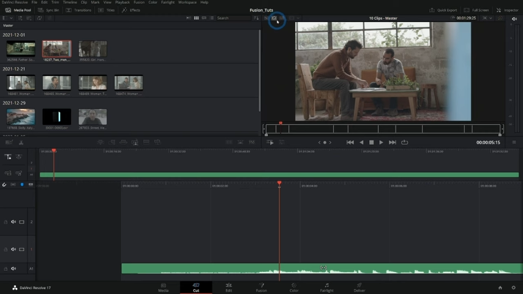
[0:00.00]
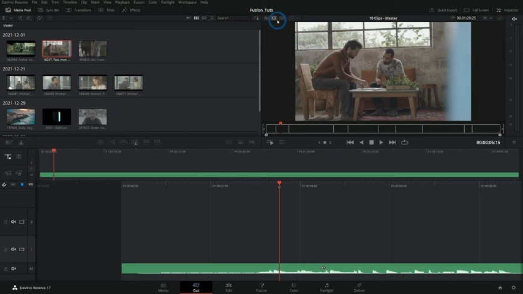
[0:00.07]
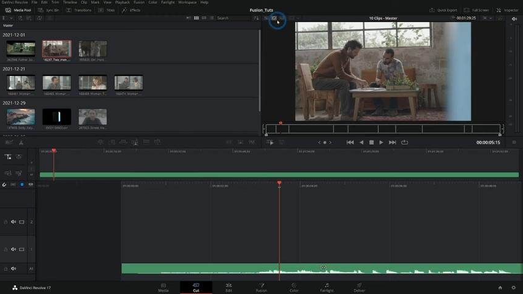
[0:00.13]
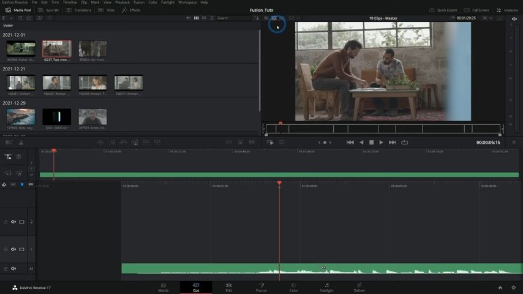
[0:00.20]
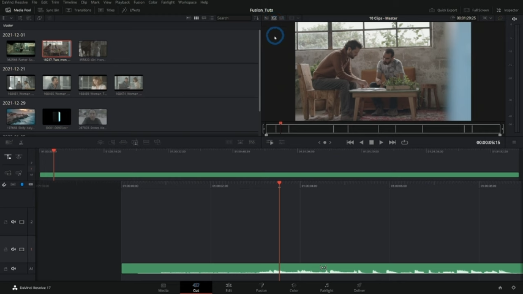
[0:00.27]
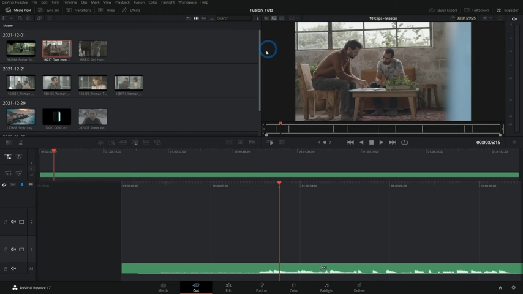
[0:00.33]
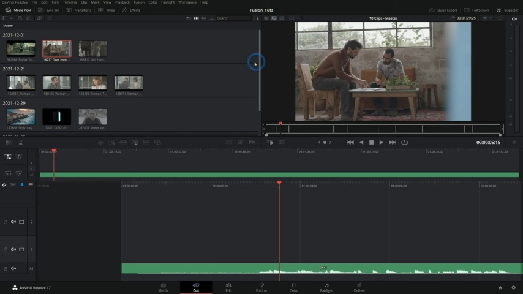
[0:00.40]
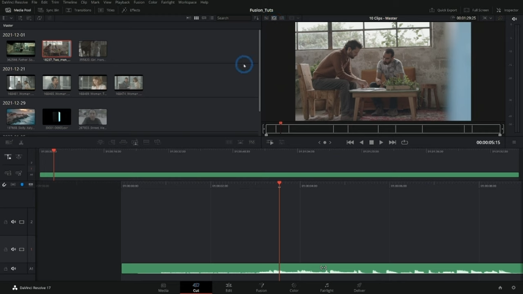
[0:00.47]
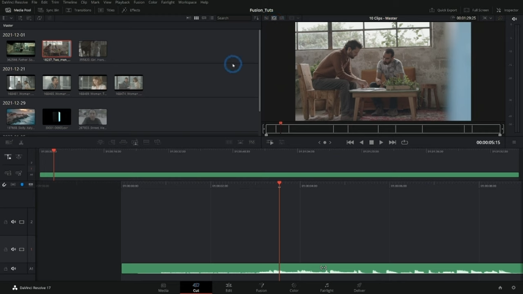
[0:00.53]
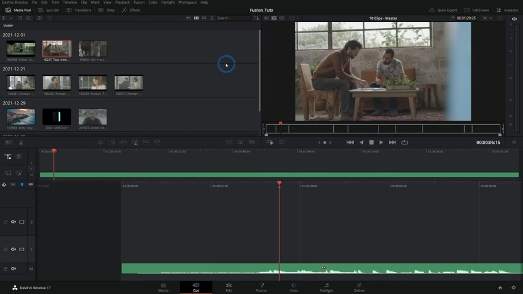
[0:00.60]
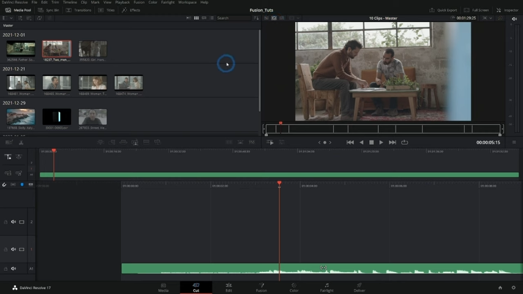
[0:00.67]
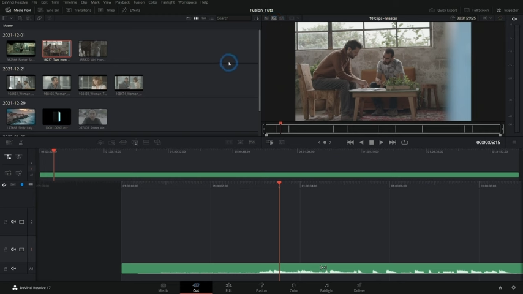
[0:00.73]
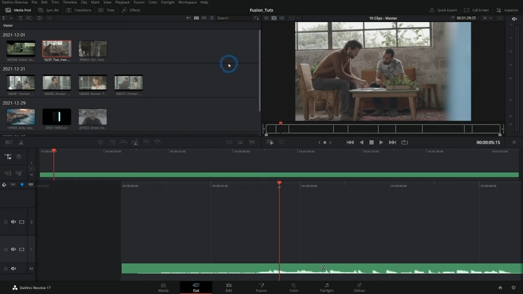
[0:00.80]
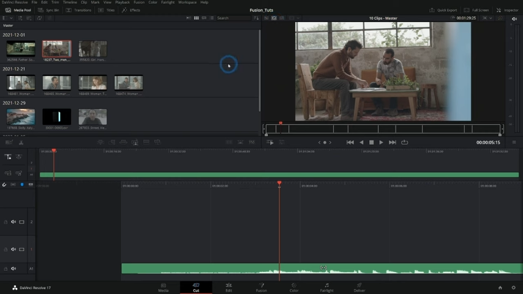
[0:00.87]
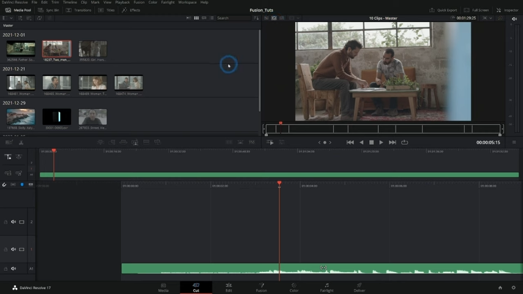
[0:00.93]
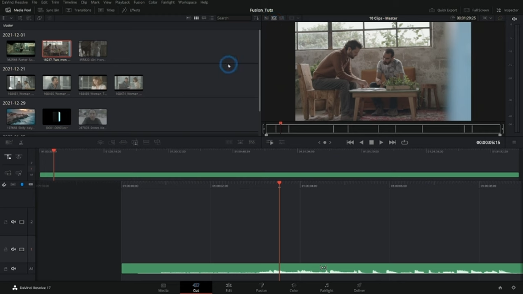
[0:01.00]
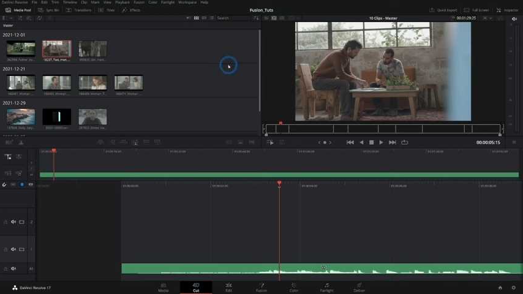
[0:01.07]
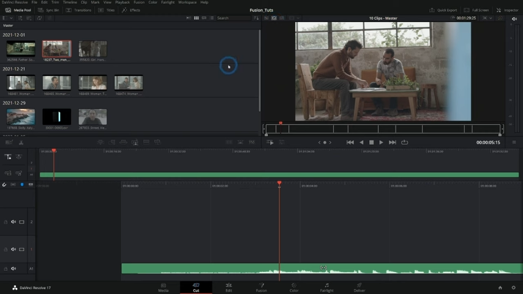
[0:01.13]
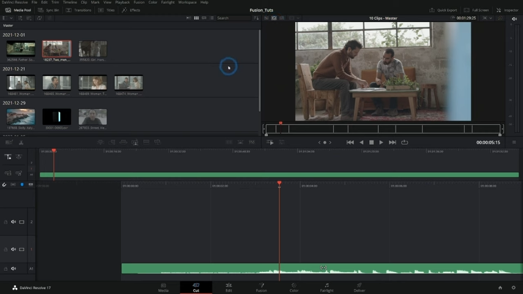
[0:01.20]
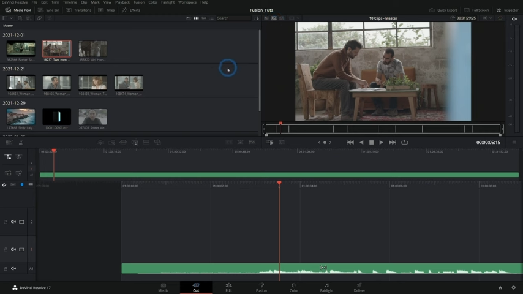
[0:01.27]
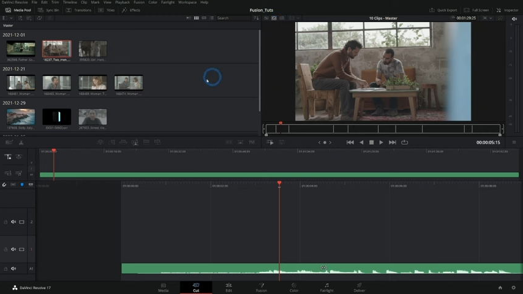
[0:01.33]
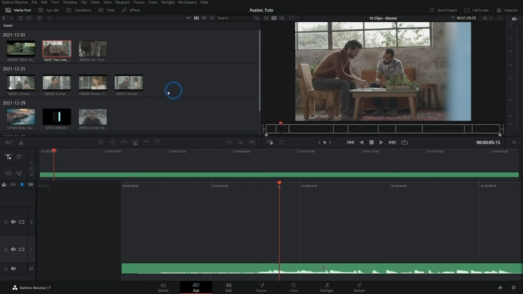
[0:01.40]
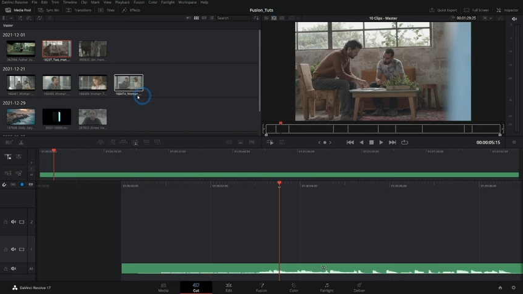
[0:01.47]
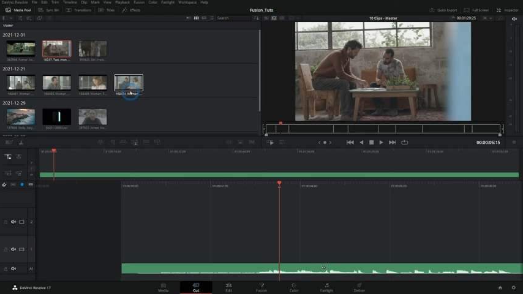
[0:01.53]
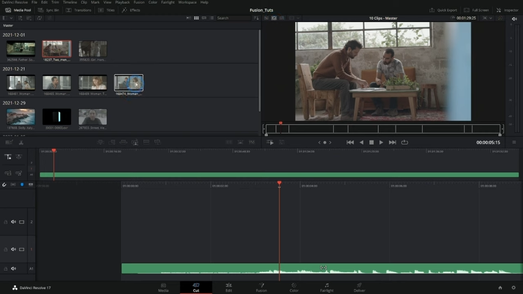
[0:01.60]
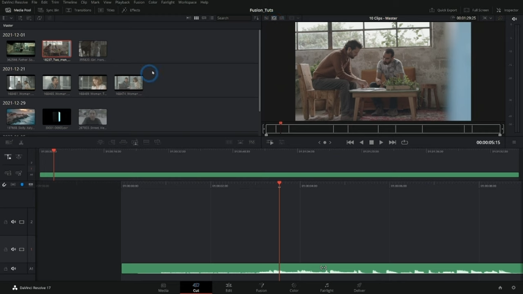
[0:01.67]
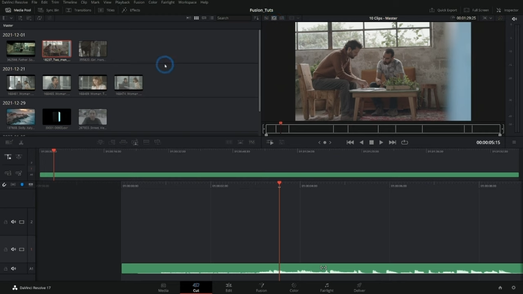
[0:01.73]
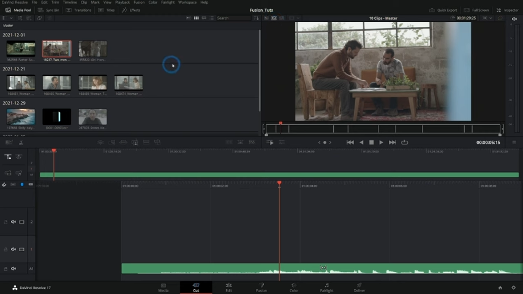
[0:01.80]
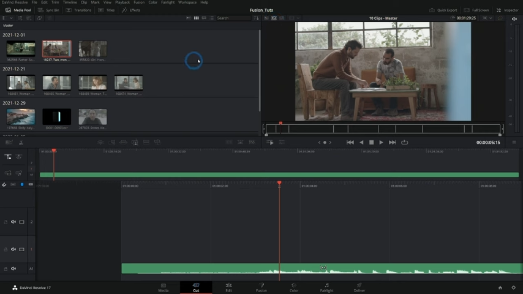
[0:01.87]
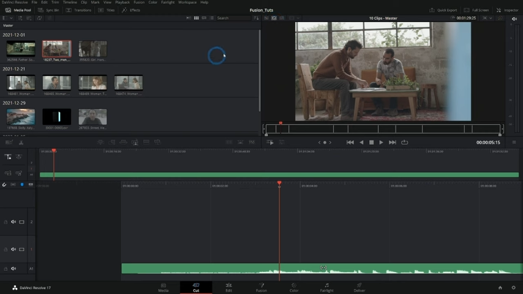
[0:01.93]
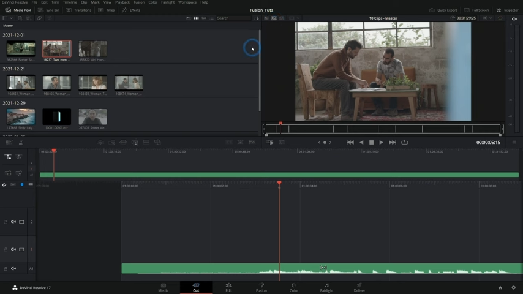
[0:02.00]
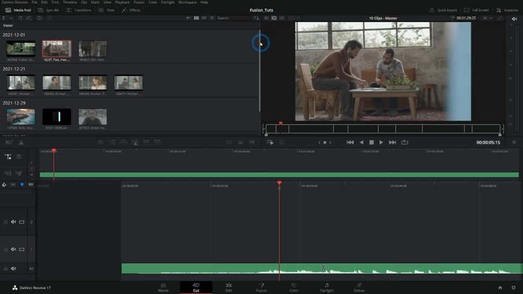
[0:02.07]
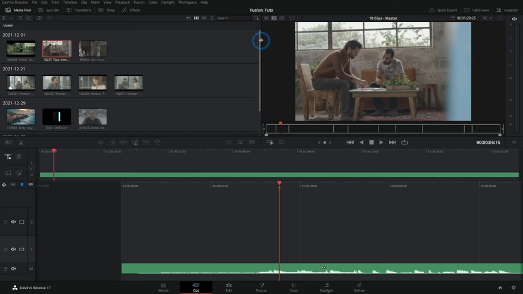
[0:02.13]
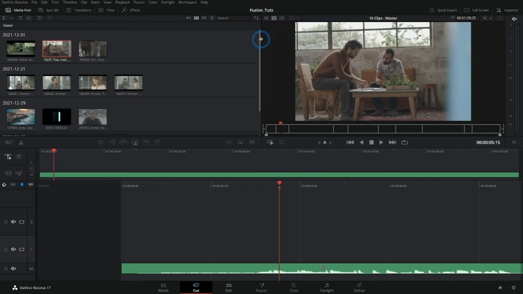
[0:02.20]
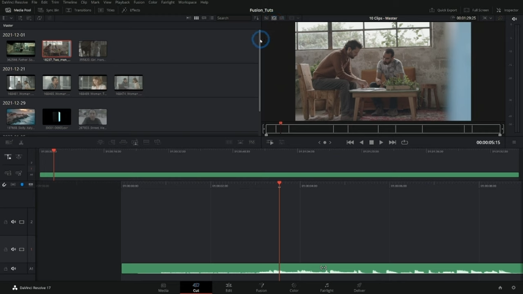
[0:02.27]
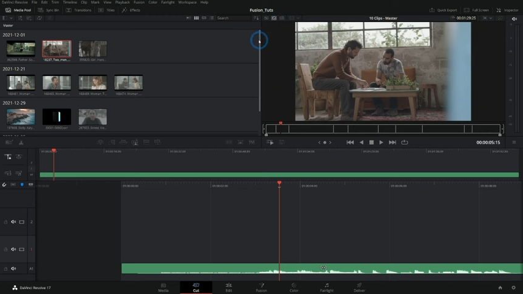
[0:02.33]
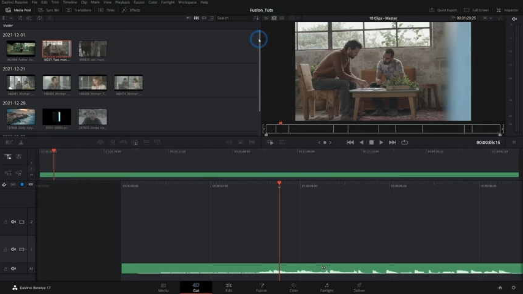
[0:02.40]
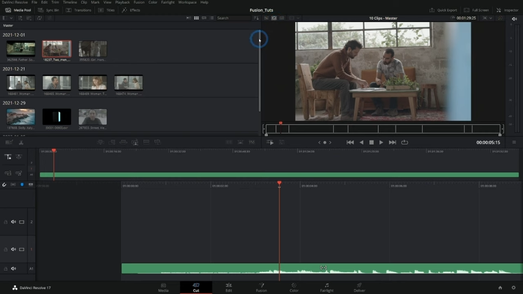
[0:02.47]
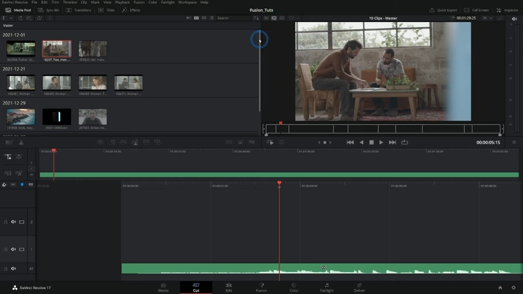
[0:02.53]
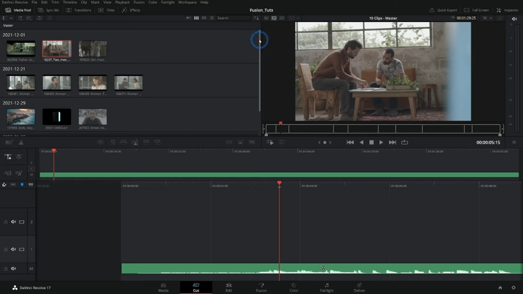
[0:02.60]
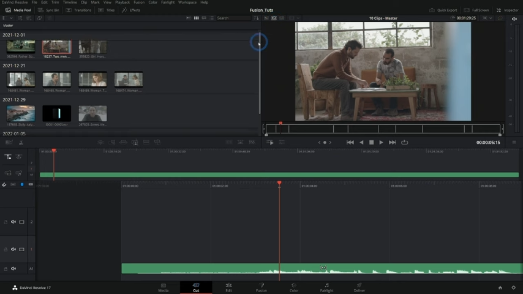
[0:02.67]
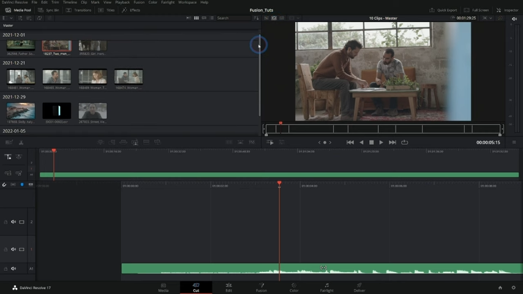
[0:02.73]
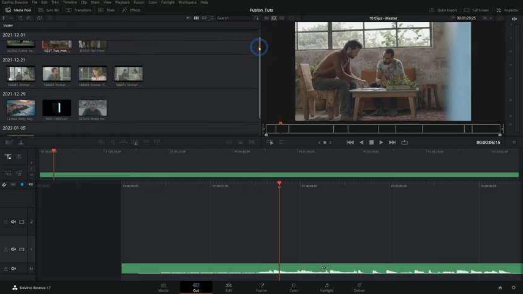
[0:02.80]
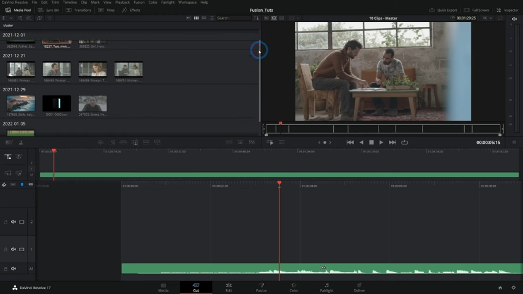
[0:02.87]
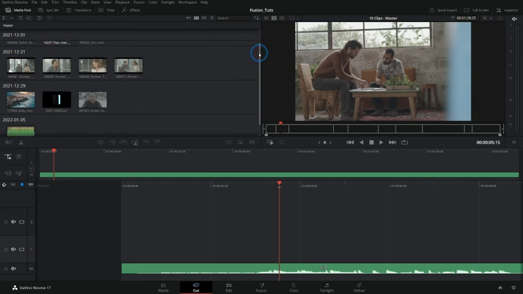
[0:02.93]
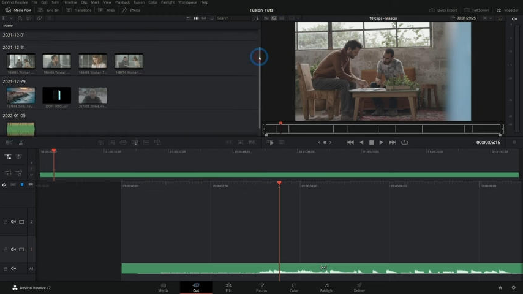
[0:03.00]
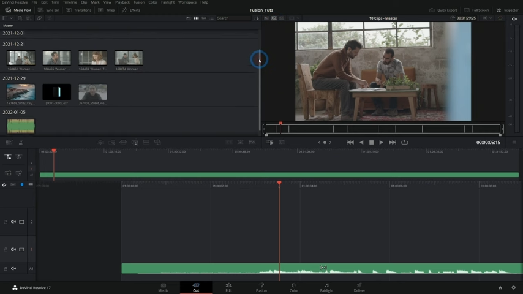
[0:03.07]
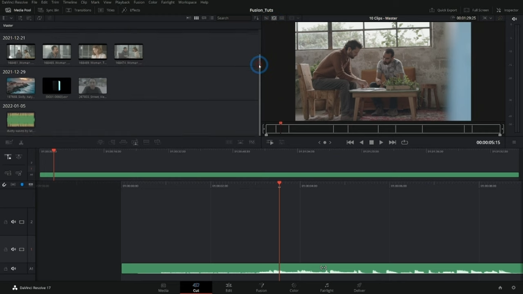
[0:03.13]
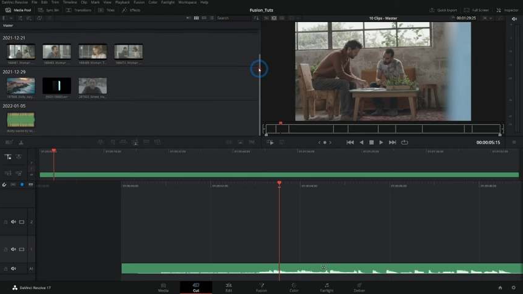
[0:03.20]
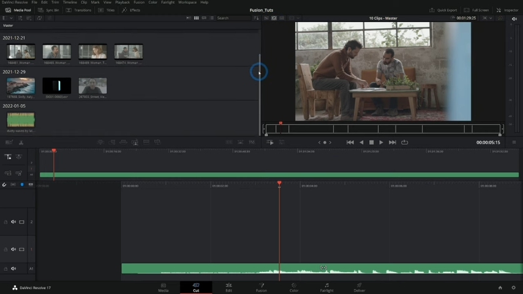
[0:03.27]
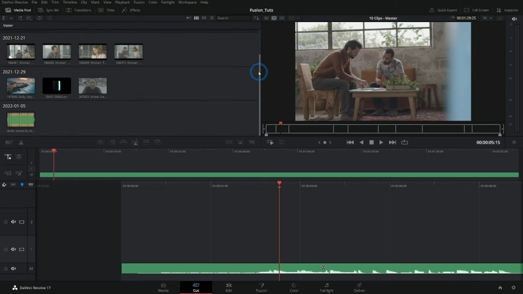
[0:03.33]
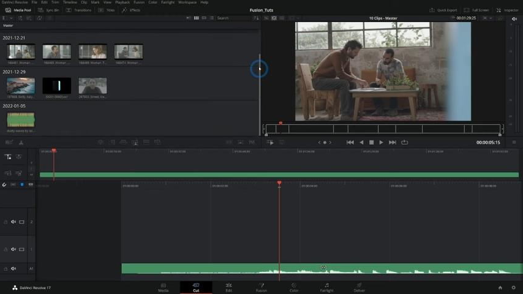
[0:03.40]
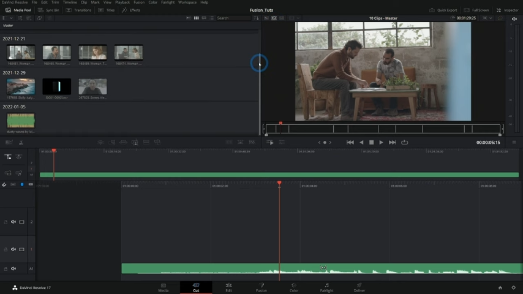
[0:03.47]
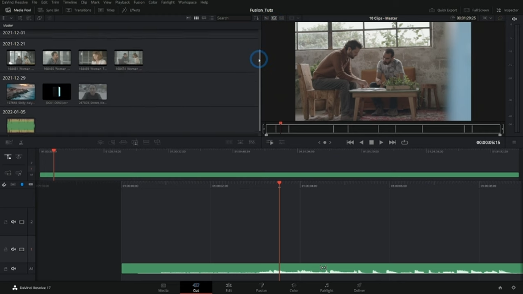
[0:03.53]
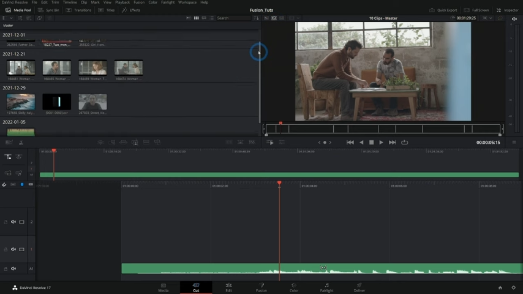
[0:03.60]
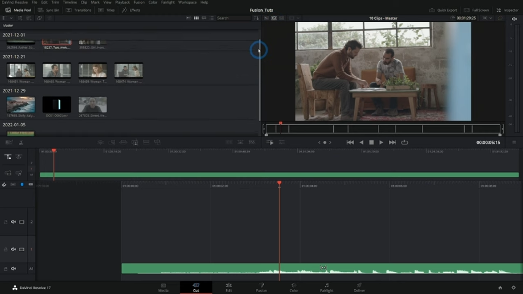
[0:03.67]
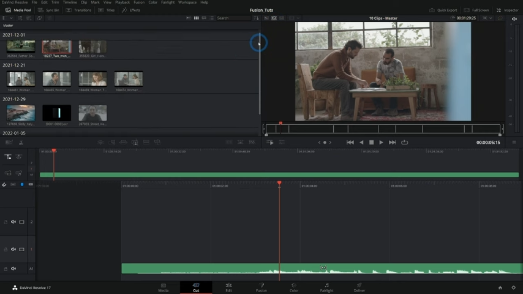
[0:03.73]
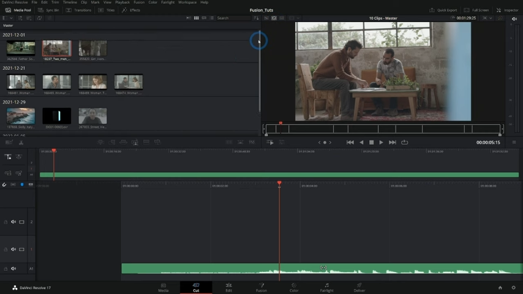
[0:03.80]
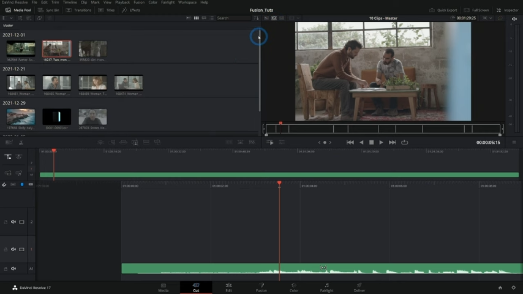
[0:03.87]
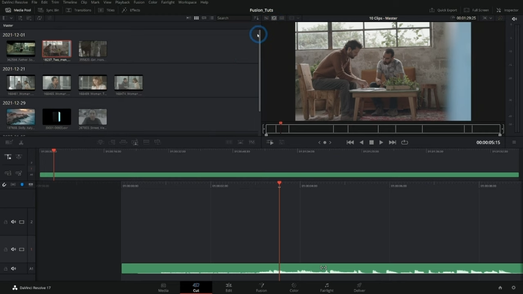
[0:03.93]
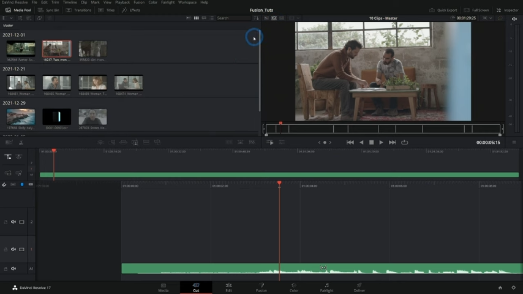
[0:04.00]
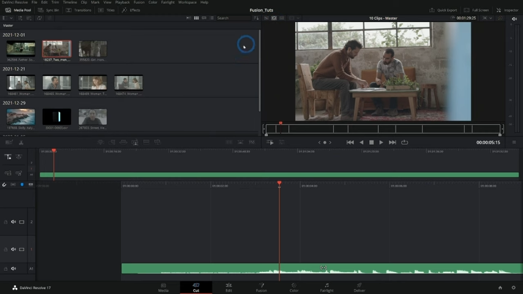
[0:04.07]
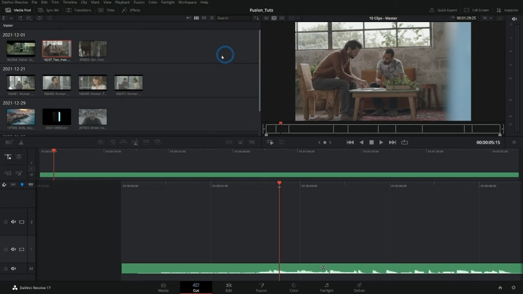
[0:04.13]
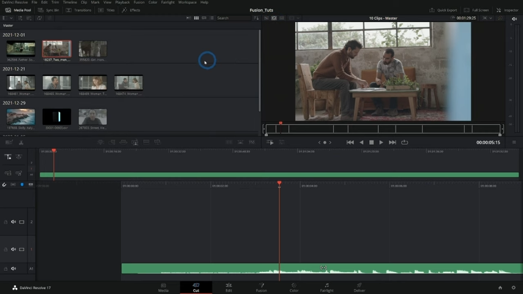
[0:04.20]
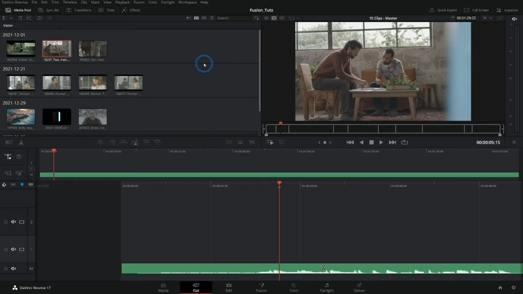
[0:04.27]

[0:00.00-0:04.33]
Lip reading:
Nobody's mouth can be seen.